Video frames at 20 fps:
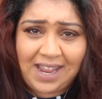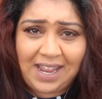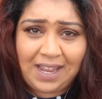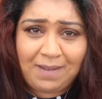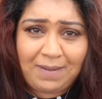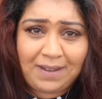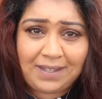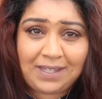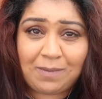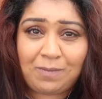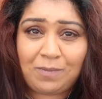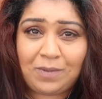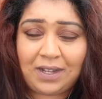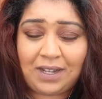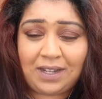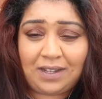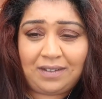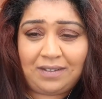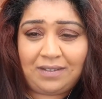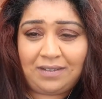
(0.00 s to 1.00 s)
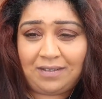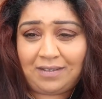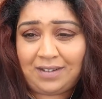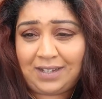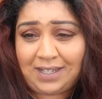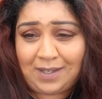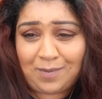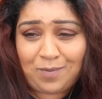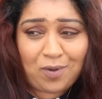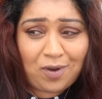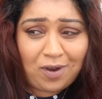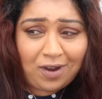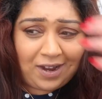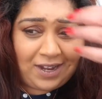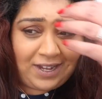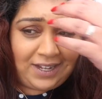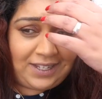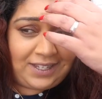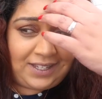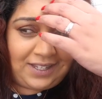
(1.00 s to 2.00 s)
taking me somewhere on a
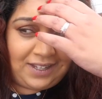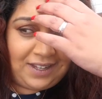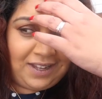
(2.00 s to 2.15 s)
surprise,